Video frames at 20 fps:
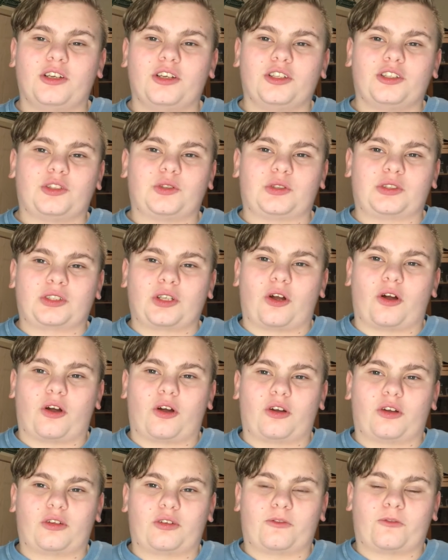you
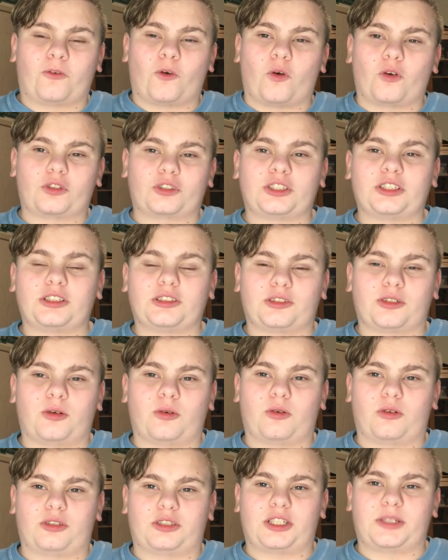saw 14
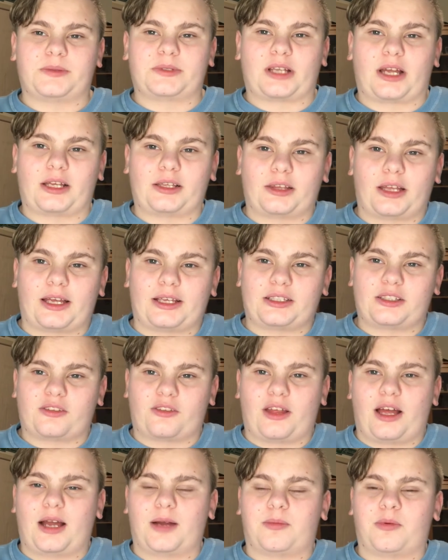total teams. I liked
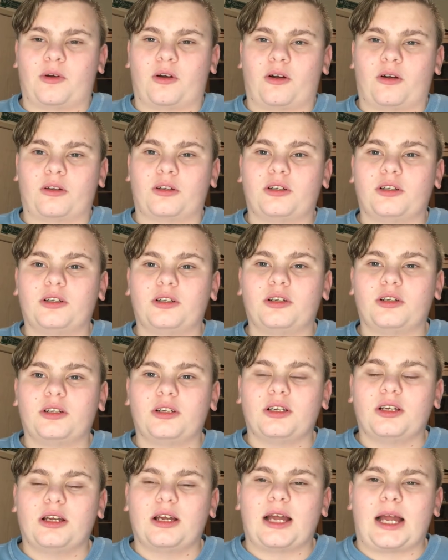that part.
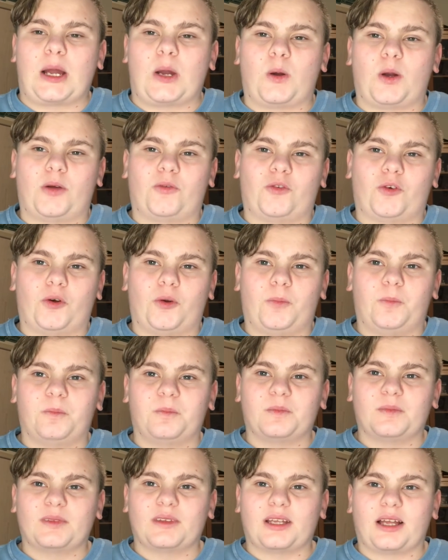However,
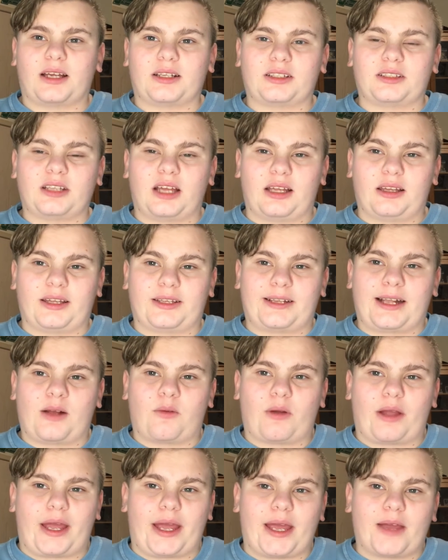I did not like
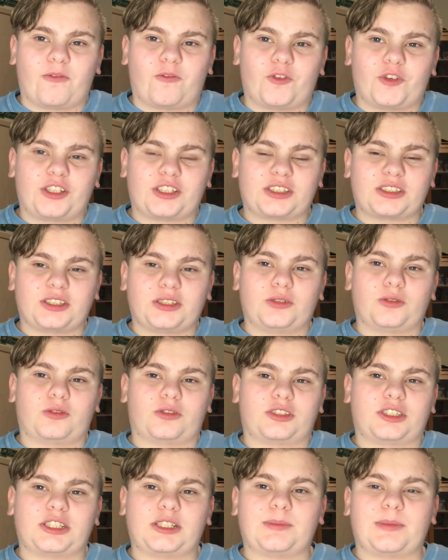how every single
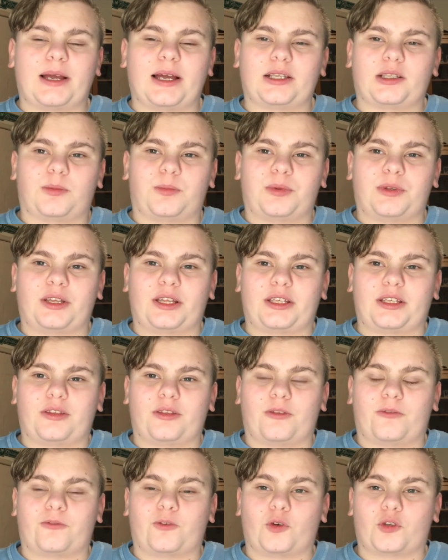team had to play in
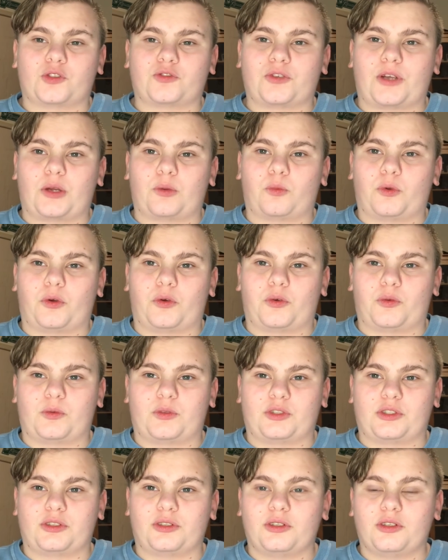the first round where it
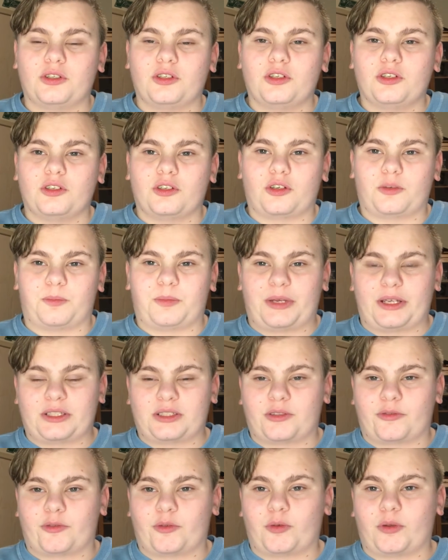was a best
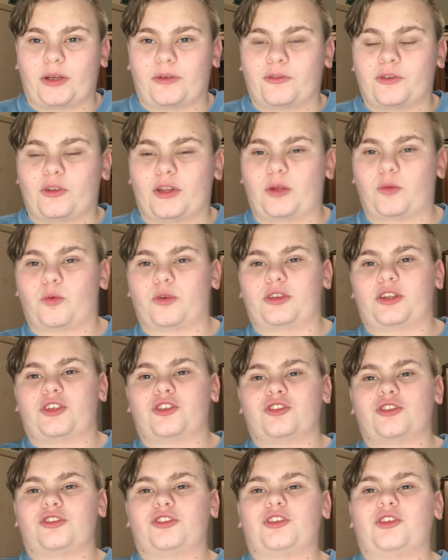of three. I feel like what they
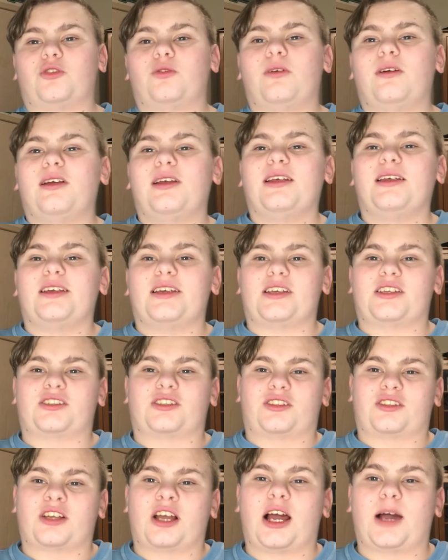should do is the
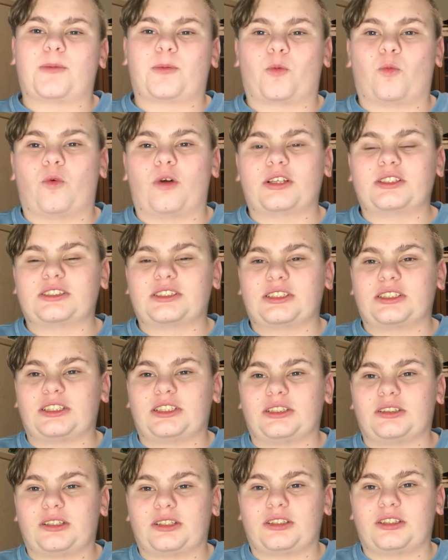top one
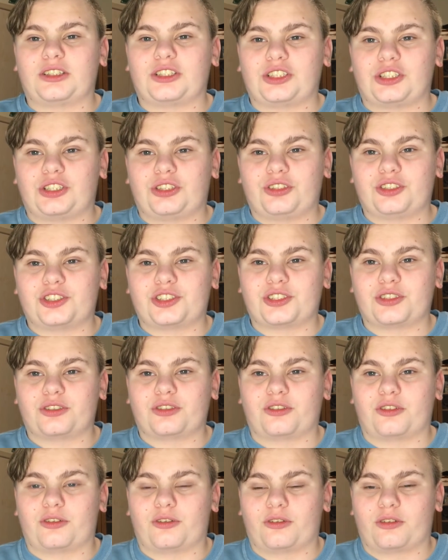seed in
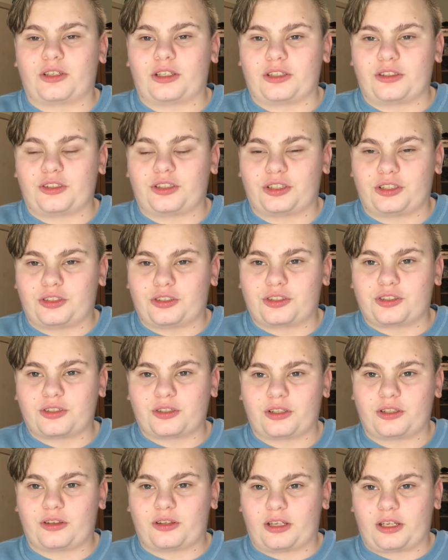the
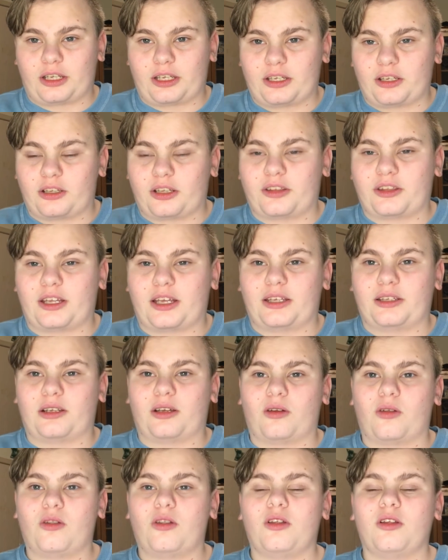AL and the
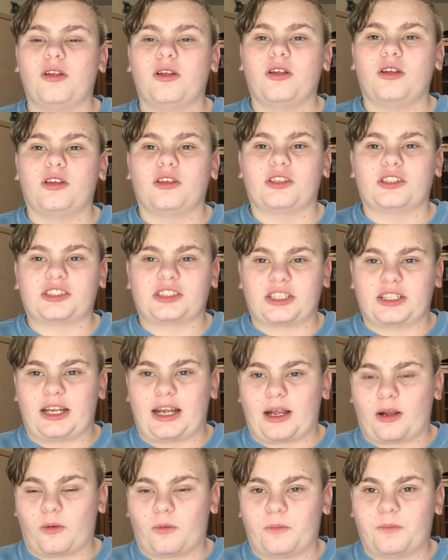NL sit
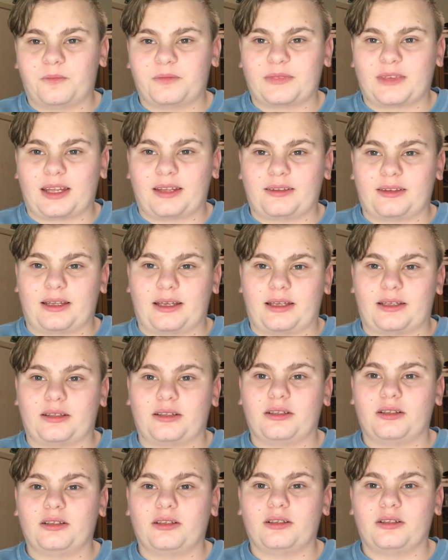out, and
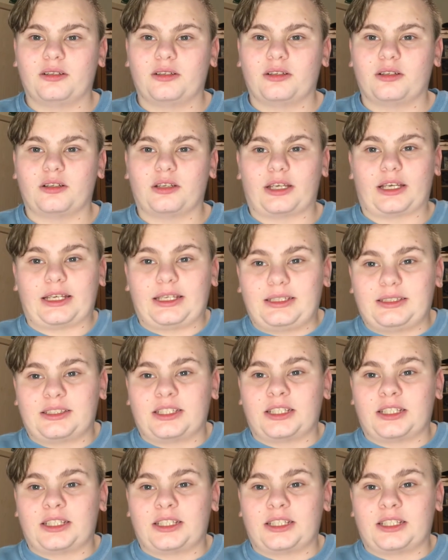then 8